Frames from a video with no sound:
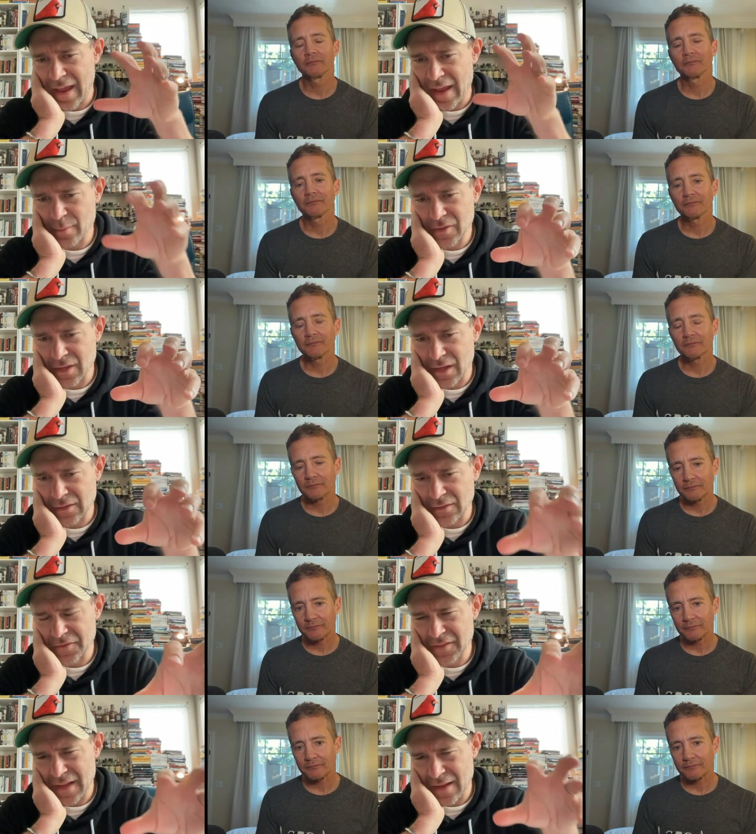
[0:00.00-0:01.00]
Speaker 1: Amazon of
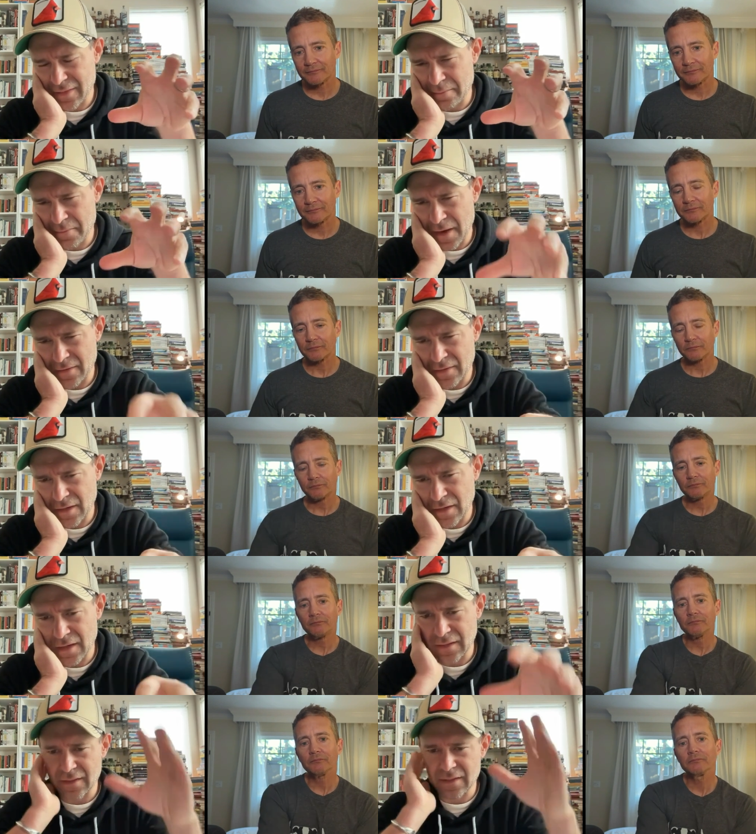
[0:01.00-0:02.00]
South
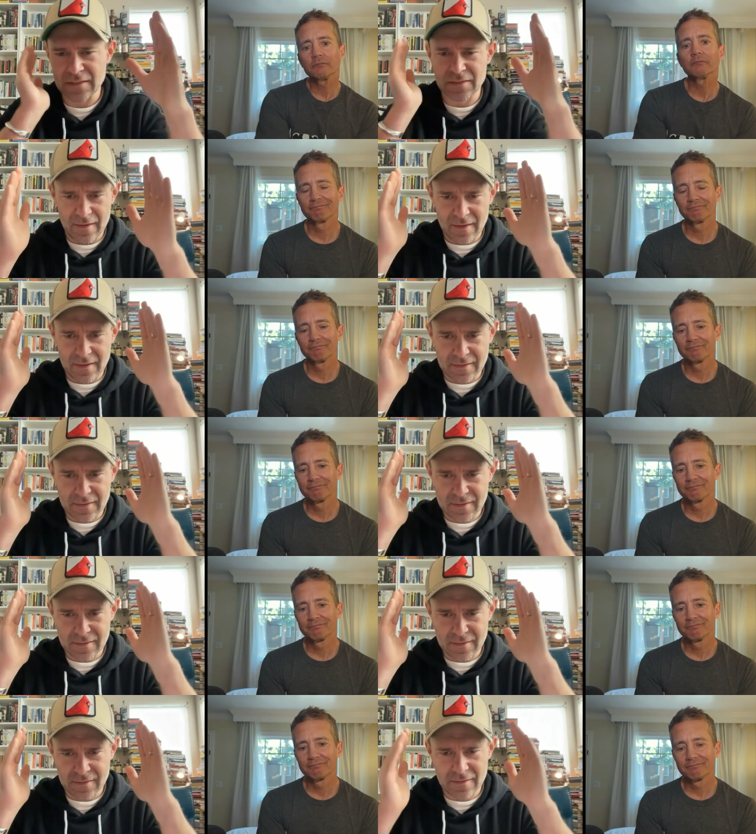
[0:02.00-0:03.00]
America,
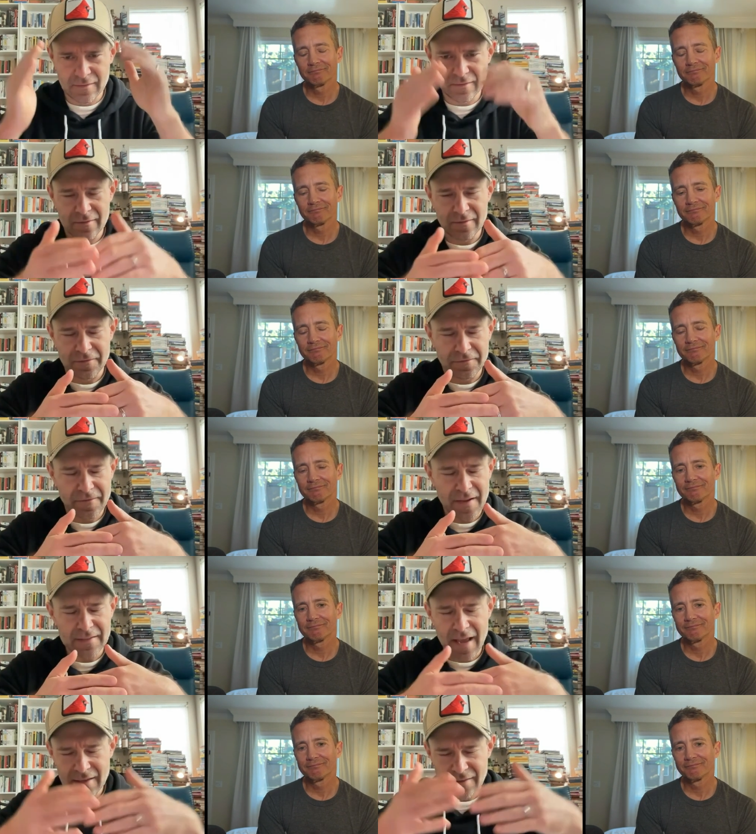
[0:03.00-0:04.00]
it's
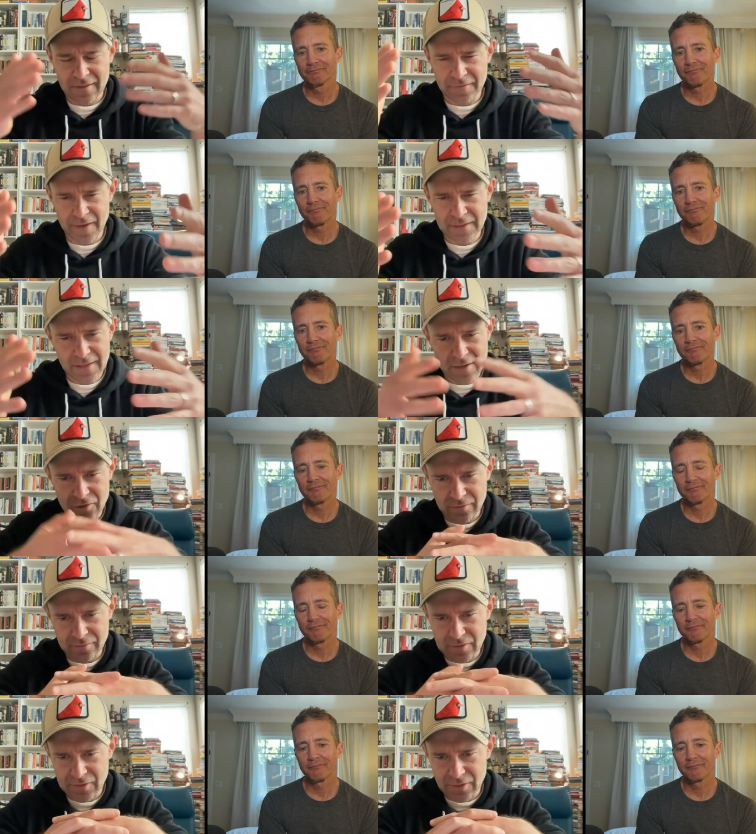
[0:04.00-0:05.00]
fantastic financial
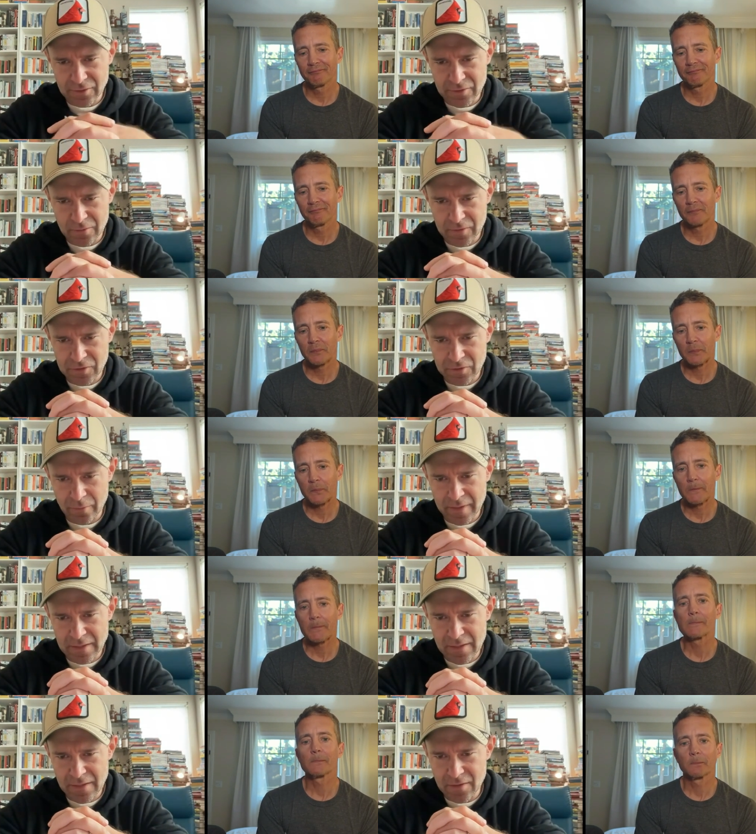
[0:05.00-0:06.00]
results over so
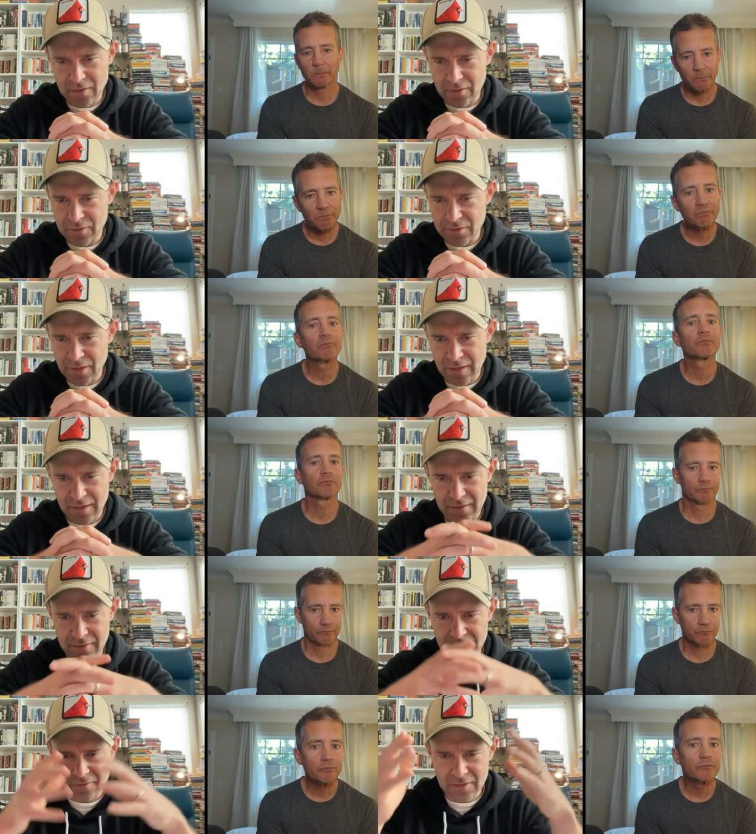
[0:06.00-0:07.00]
many years.
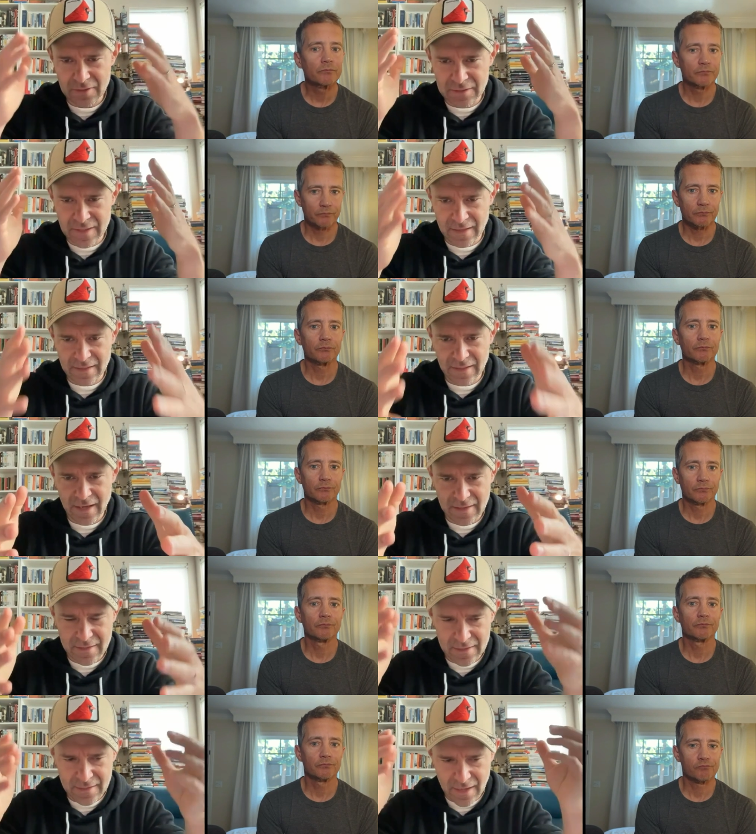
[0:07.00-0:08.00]
Really
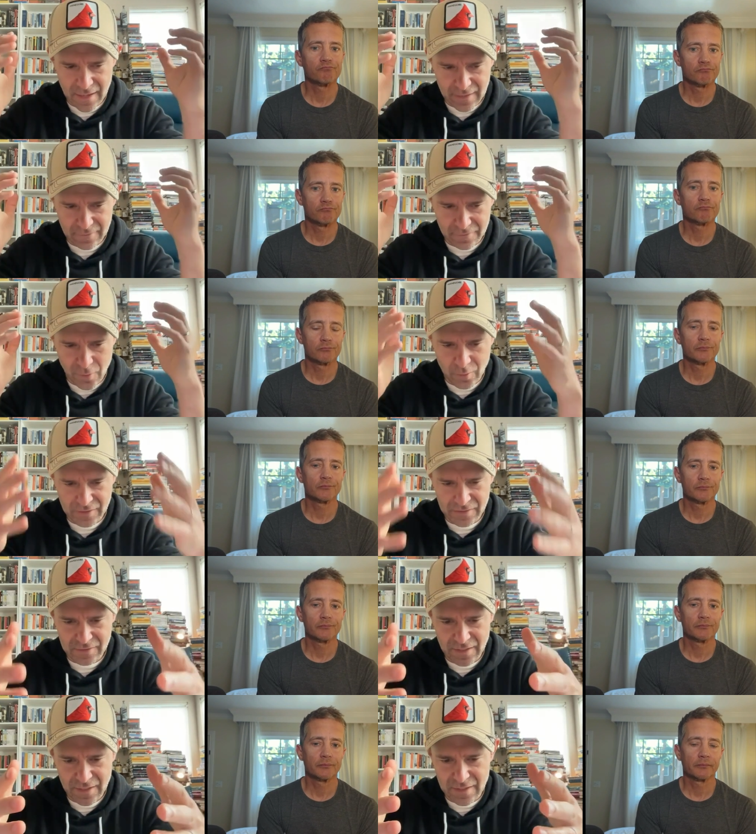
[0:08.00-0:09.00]
dedicated and
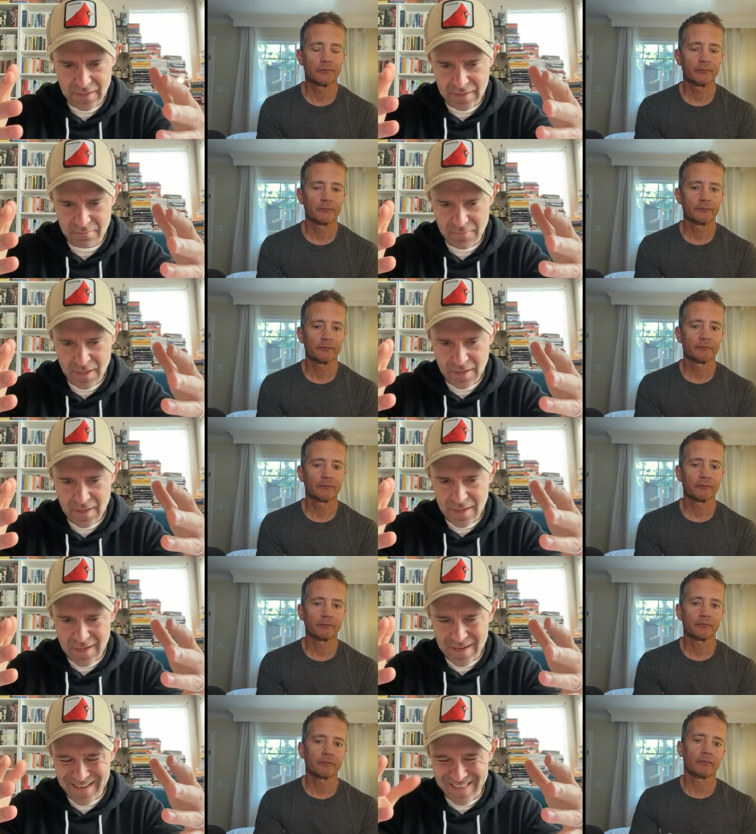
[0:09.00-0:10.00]
focused team.
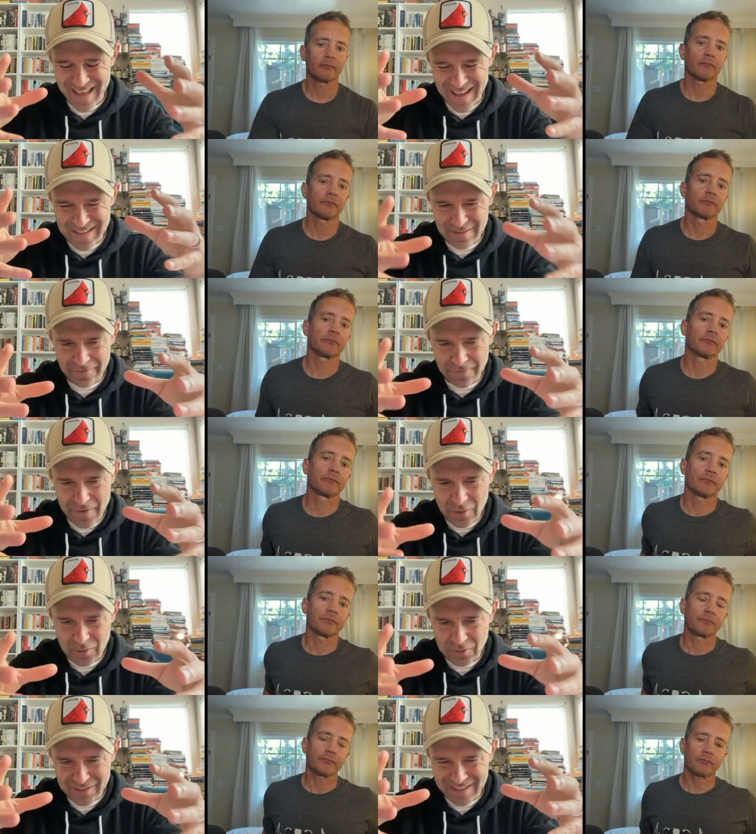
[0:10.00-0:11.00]
That
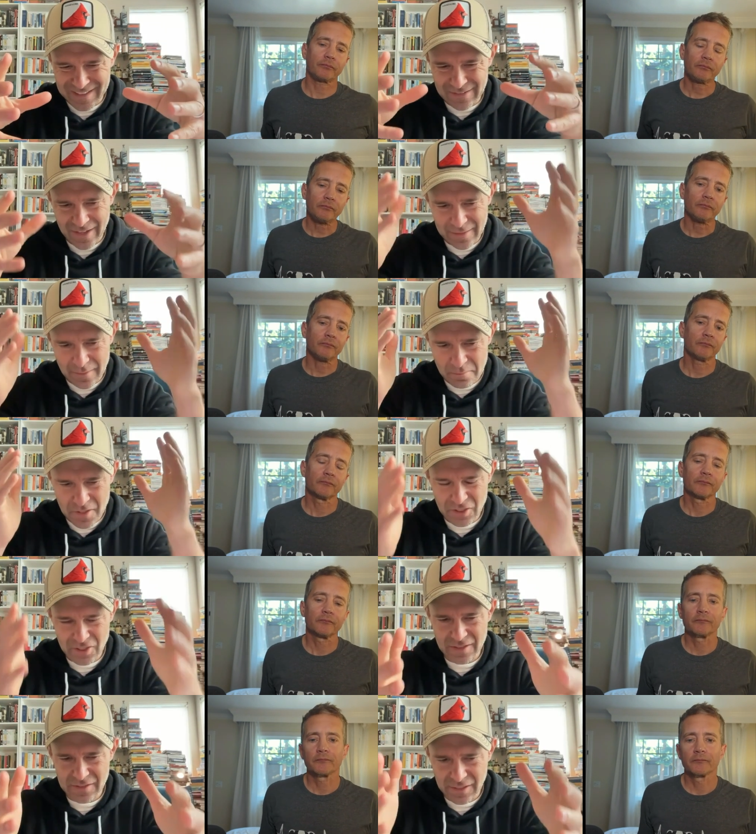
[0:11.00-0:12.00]
feels like the
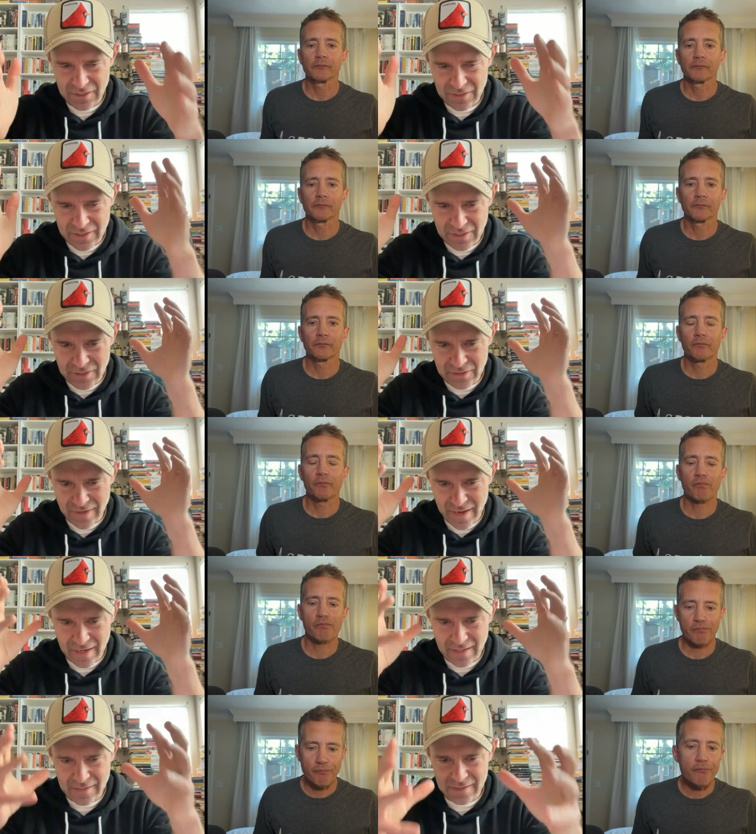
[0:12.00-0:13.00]
mission is clear,
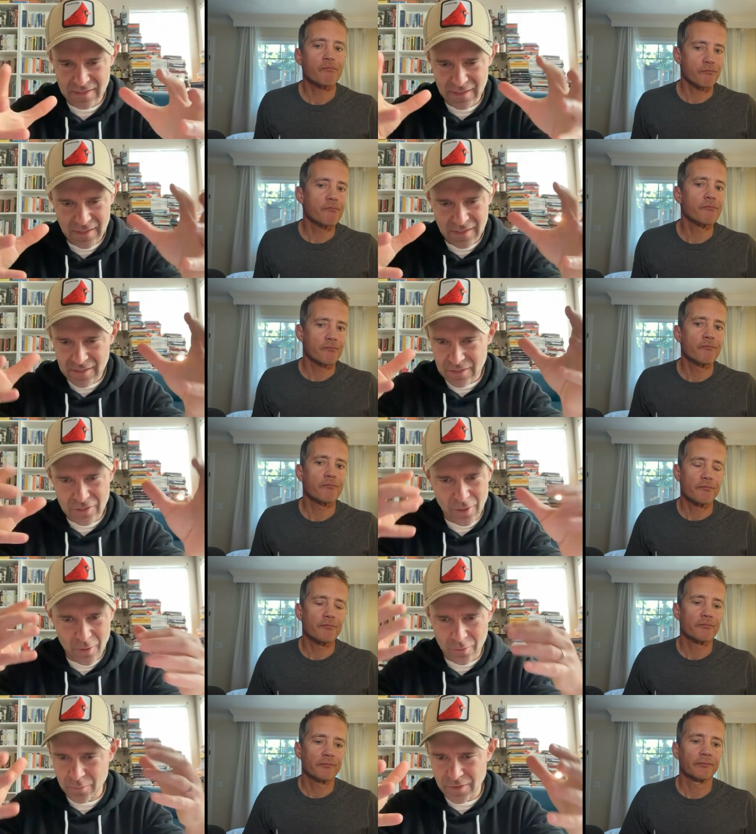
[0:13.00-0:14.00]
and you
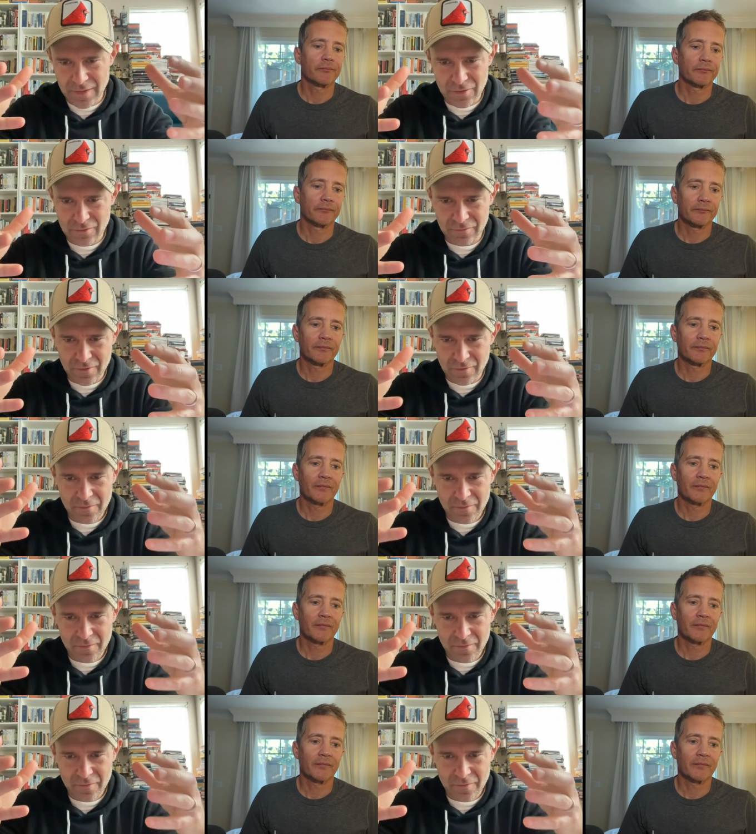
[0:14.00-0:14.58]
know they're